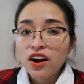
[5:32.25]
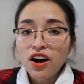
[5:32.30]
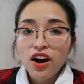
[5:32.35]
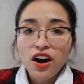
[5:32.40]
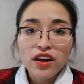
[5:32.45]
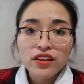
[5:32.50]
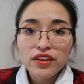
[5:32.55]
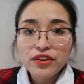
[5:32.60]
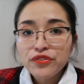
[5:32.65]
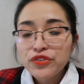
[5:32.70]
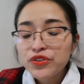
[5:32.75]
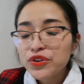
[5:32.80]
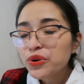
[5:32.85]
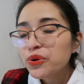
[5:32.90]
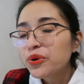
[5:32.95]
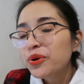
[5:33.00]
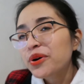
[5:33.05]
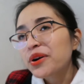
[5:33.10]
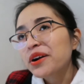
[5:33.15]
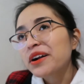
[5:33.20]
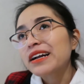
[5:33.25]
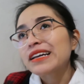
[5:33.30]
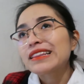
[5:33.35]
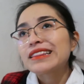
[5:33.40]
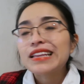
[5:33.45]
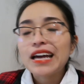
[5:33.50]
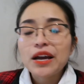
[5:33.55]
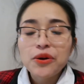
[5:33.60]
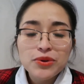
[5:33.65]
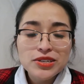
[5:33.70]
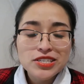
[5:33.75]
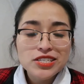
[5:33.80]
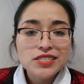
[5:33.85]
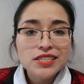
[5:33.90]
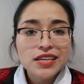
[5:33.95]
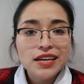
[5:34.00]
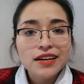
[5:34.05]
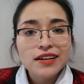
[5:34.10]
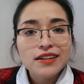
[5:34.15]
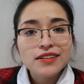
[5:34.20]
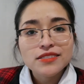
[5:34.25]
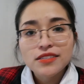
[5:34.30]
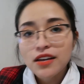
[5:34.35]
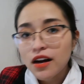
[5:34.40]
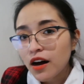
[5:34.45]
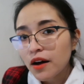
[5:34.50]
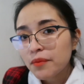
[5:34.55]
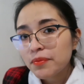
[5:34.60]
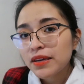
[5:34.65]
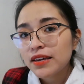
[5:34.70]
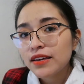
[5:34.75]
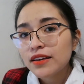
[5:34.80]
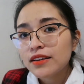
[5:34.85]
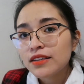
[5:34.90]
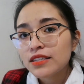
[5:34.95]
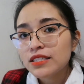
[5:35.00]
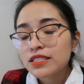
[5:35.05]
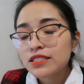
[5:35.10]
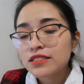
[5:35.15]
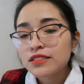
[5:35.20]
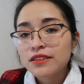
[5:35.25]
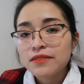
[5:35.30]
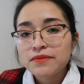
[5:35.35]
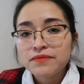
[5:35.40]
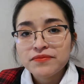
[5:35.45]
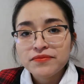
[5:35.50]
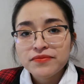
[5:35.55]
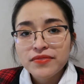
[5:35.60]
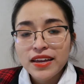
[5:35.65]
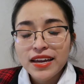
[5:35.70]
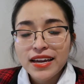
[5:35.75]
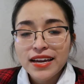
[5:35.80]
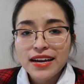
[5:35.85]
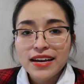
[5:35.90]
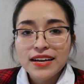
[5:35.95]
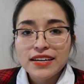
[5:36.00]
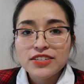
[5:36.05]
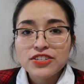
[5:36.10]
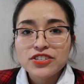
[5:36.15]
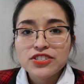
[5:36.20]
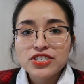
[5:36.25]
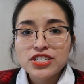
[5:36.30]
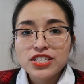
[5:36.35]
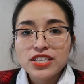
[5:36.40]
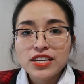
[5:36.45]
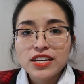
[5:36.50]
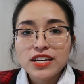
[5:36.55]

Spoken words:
all of your language skills, hobbies, and